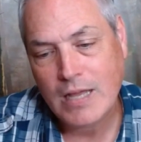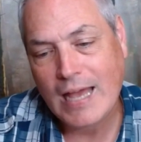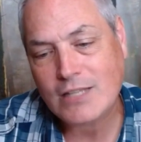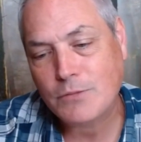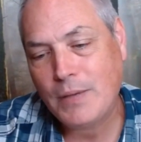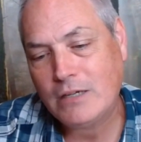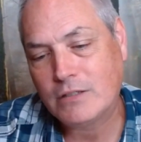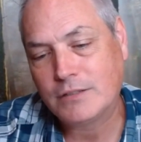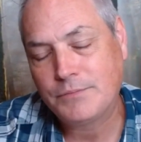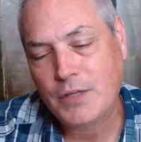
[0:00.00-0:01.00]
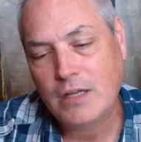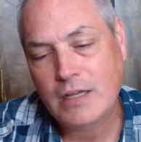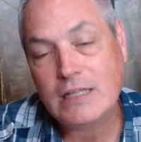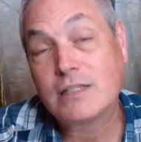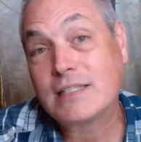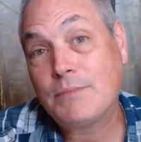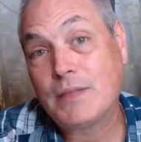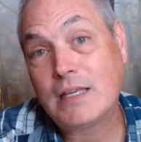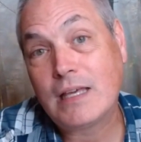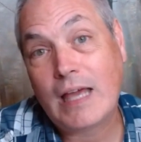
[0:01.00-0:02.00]
As a parent, the same
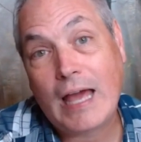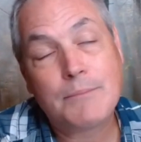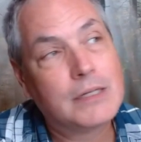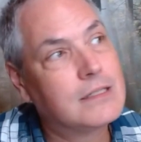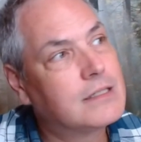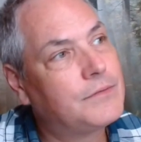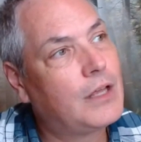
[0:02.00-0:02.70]
thing happens.